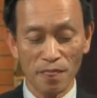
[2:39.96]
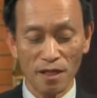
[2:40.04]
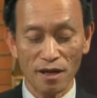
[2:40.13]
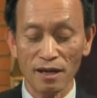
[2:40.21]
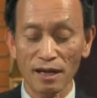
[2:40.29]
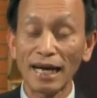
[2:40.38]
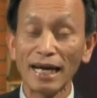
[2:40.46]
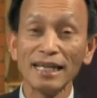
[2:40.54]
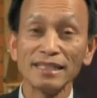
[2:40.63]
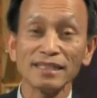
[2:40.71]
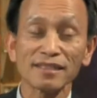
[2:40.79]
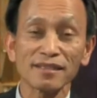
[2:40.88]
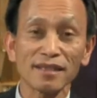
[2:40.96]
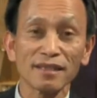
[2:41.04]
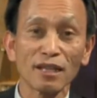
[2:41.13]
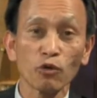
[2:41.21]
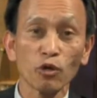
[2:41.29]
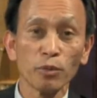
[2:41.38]
and
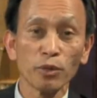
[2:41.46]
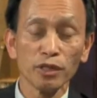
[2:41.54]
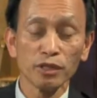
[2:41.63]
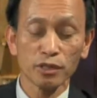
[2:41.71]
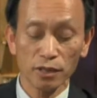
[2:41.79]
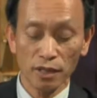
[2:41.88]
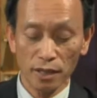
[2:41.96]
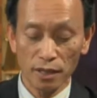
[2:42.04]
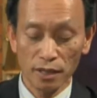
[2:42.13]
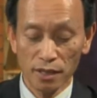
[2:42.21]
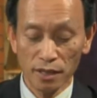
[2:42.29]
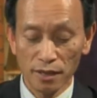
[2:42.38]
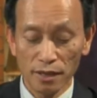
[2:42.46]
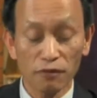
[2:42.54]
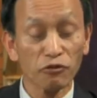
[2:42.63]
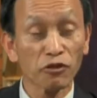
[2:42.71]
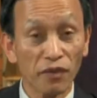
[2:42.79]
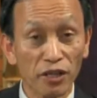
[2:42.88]
there will be a
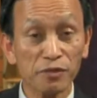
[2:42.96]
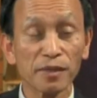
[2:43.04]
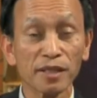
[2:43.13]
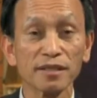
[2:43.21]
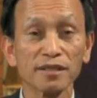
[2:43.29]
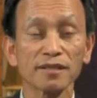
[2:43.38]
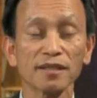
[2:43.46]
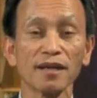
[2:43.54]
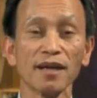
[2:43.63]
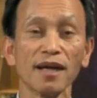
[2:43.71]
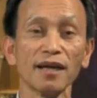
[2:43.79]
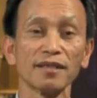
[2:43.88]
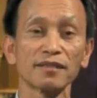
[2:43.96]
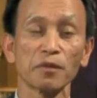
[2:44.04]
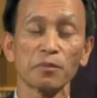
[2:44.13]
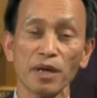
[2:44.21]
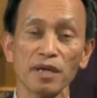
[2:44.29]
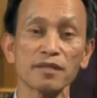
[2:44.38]
refreshment and a
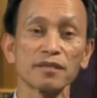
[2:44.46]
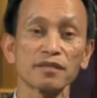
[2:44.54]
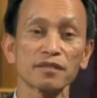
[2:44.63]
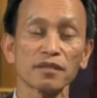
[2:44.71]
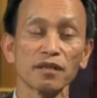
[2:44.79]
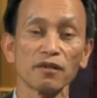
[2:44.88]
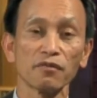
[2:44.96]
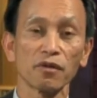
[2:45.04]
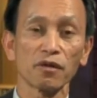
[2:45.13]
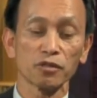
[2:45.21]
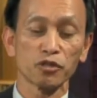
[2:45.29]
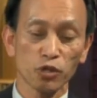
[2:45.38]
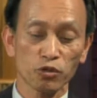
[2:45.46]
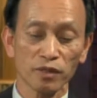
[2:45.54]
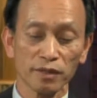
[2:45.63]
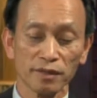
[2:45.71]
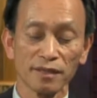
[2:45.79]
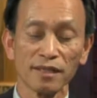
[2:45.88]
present for
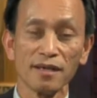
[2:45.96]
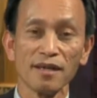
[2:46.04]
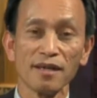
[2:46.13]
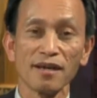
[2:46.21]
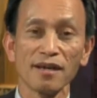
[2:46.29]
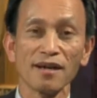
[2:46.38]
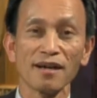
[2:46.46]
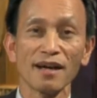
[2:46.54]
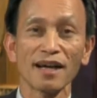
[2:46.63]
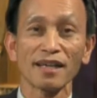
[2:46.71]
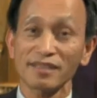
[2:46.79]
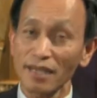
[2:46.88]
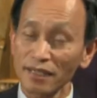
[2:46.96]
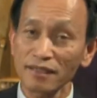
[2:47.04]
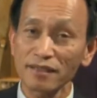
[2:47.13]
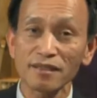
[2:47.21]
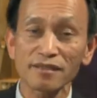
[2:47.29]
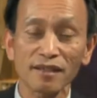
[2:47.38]
children. I
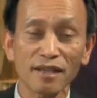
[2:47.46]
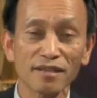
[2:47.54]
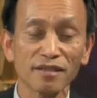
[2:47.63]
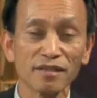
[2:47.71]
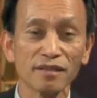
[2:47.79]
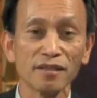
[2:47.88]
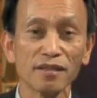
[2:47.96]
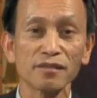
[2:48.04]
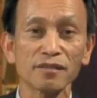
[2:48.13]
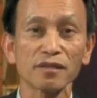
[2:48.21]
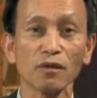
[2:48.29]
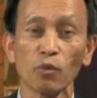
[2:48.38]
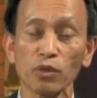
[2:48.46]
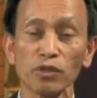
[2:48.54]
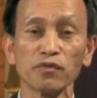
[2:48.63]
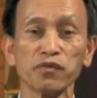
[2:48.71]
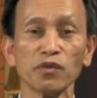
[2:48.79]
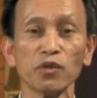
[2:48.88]
attended this last year. It's a
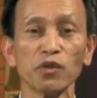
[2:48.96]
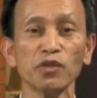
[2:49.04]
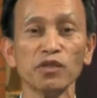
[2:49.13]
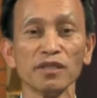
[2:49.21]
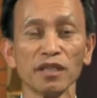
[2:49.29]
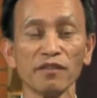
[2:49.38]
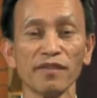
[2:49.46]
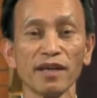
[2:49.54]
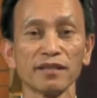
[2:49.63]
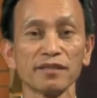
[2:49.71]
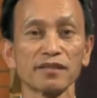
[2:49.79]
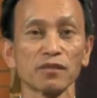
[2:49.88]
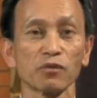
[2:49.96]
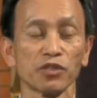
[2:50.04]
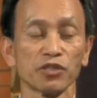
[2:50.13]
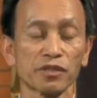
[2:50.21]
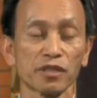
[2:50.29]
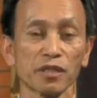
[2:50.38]
wonderful event
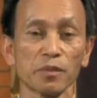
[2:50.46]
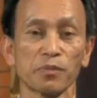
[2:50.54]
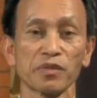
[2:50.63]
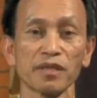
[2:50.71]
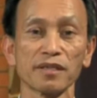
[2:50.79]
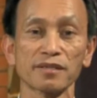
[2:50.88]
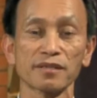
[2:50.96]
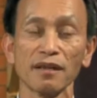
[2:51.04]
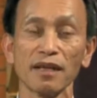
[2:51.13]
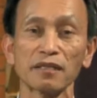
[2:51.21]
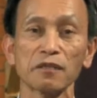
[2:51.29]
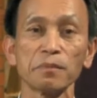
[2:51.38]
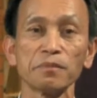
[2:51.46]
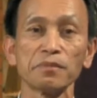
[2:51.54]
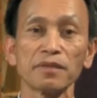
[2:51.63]
which brings a lot of